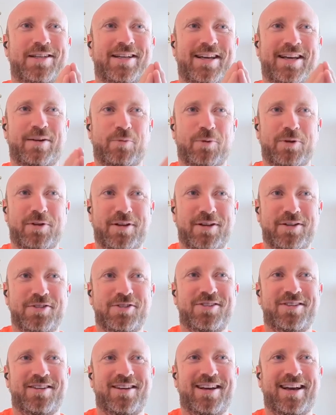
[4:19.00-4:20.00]
in with
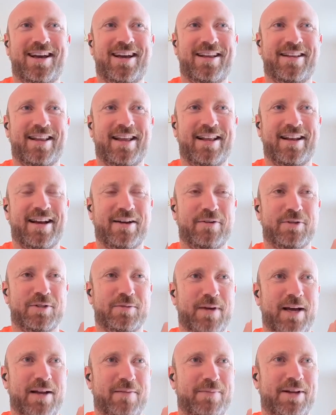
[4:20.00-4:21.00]
this, and then
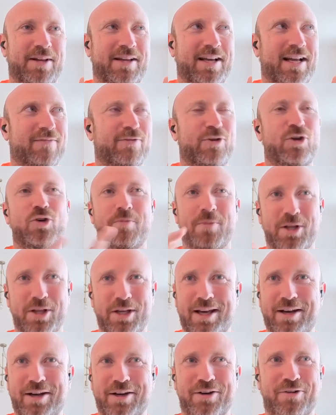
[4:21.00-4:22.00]
had been kind of
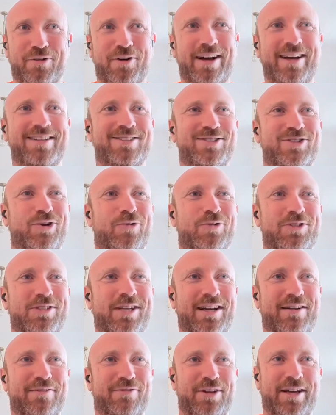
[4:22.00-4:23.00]
humiliated, right? So it was
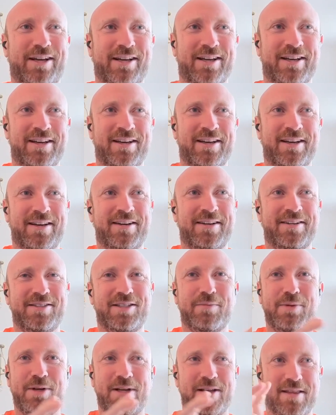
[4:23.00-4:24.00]
kind of like
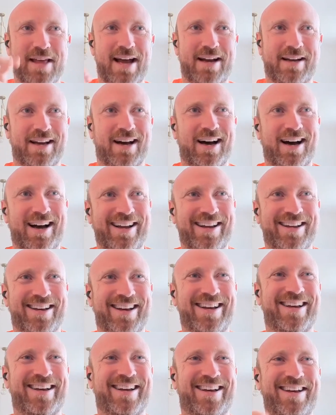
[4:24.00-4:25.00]
to be that guy
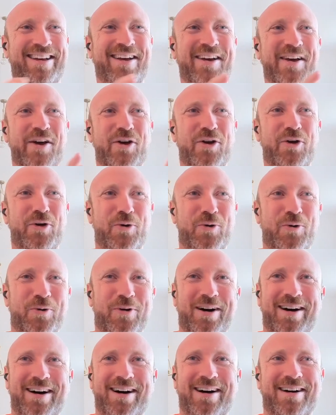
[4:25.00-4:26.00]
who
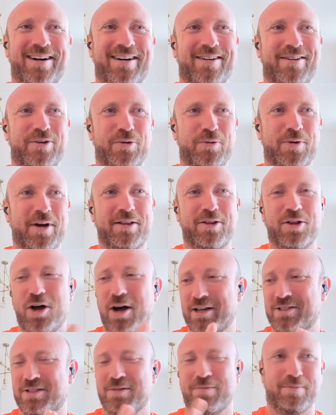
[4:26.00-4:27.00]
had
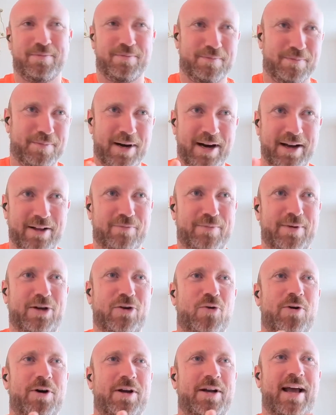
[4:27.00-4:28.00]
lost a pile of
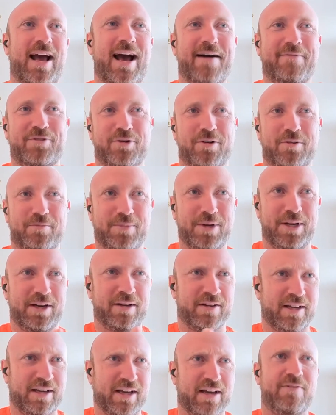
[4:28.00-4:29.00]
Bitcoin after being
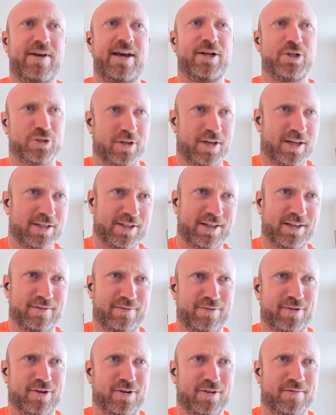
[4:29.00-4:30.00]
like evangelizing it
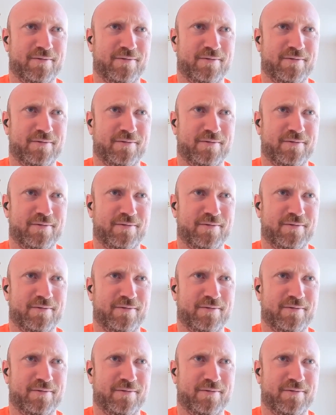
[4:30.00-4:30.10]
for